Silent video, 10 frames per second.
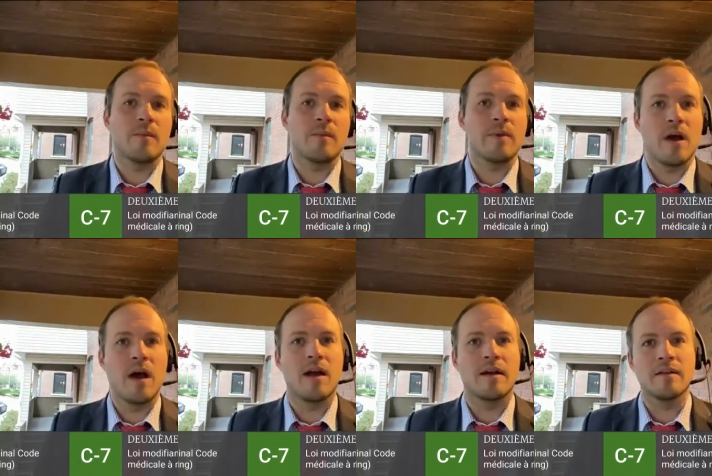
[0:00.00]

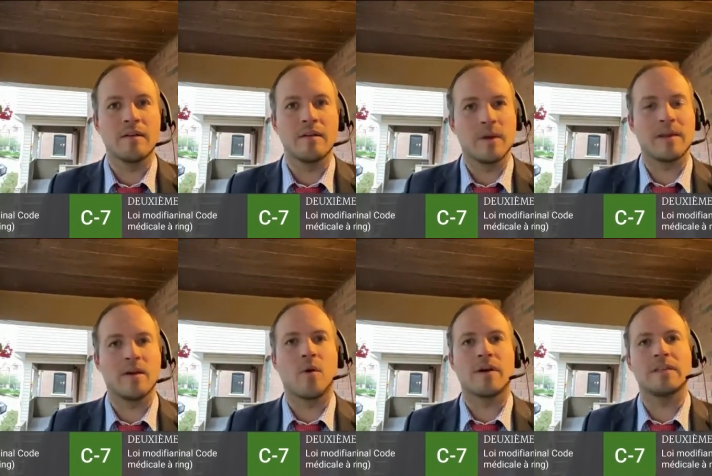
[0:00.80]
beyond what the
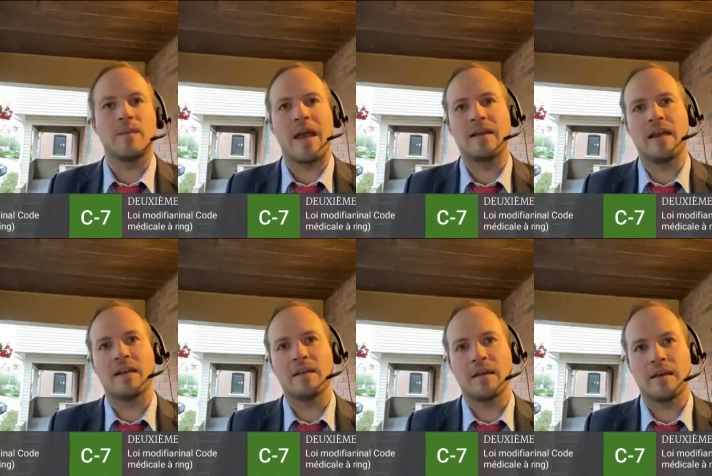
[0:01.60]
court has
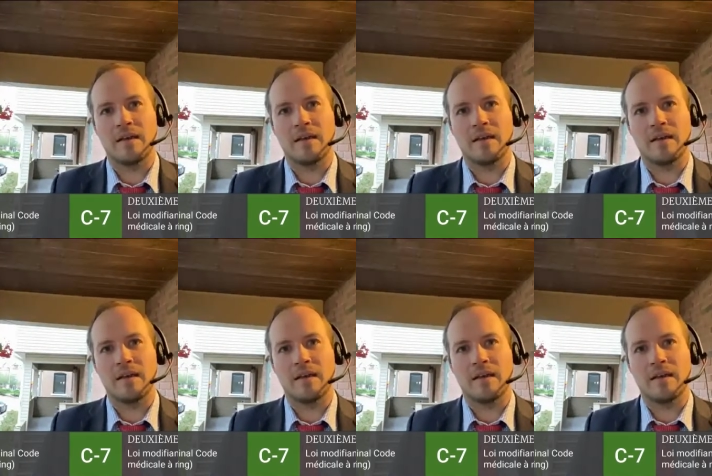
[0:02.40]
mandated